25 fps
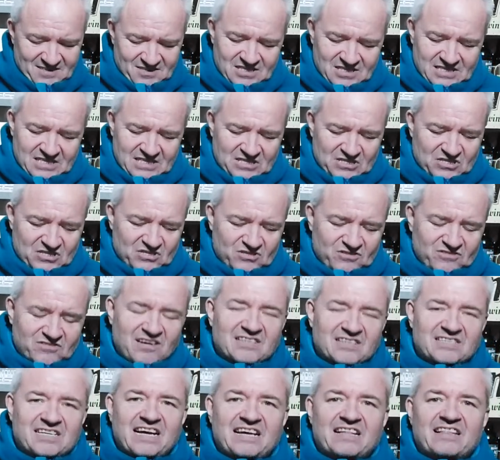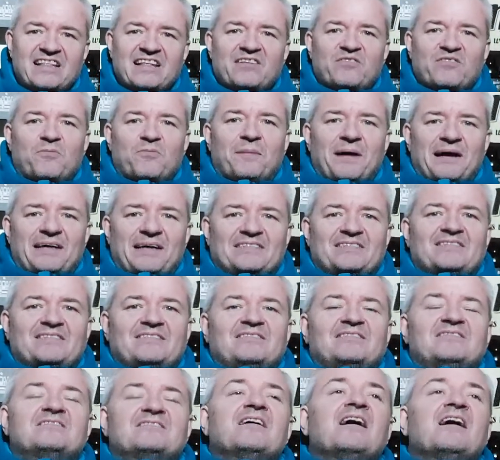Jesus Christ, I hate the little
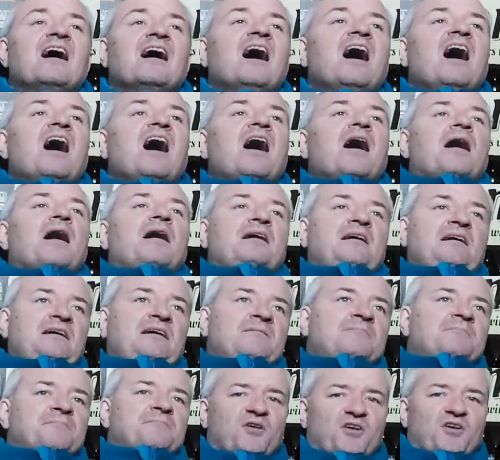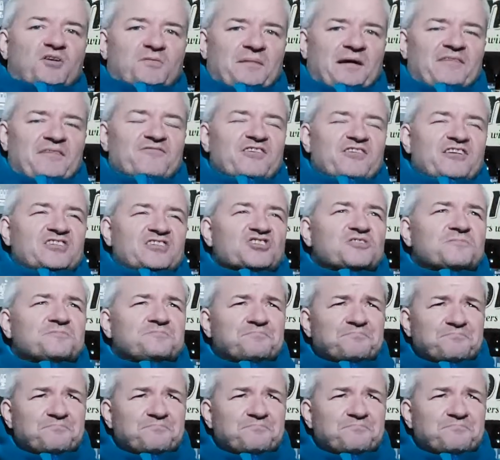bastards. Pardon my French.